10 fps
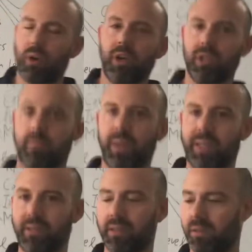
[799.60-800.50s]

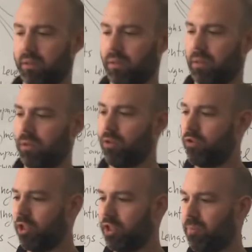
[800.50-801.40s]
marketplaces,
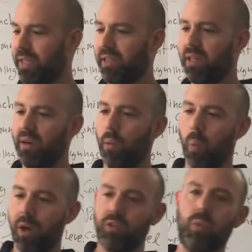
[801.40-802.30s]
there's just basically a
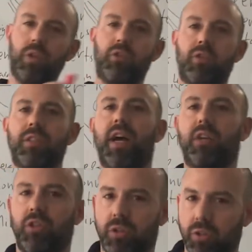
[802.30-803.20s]
one-to-one
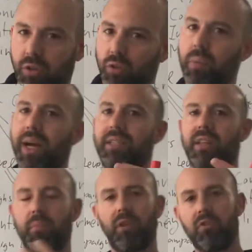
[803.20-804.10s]
transaction. You buy
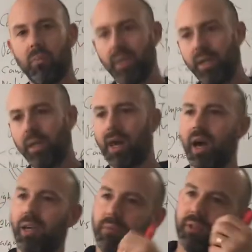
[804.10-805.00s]
something from me,
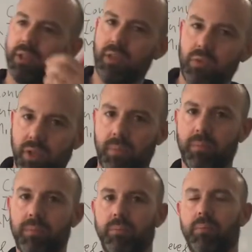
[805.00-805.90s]
I send you
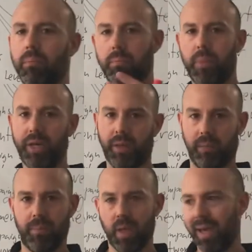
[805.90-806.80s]
some money.
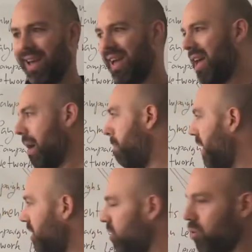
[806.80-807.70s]

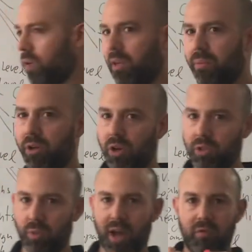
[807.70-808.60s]
But in Tuki,
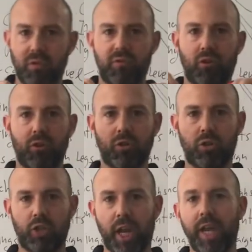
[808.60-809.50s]
because we have referral
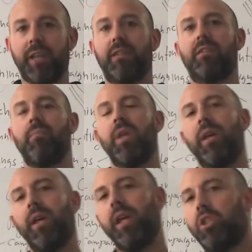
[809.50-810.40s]
chains,
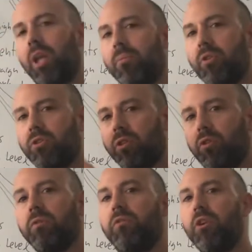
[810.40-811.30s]
each time there's a
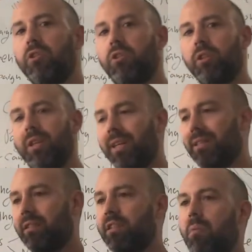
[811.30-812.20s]
conversion,
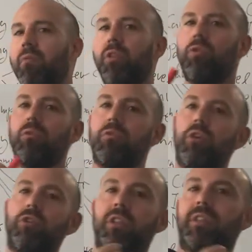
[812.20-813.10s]
some of the
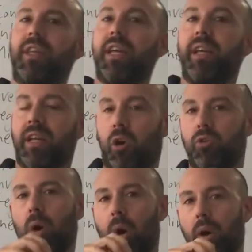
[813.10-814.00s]
conversion is taken
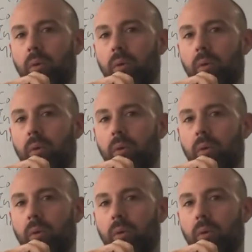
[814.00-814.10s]
out,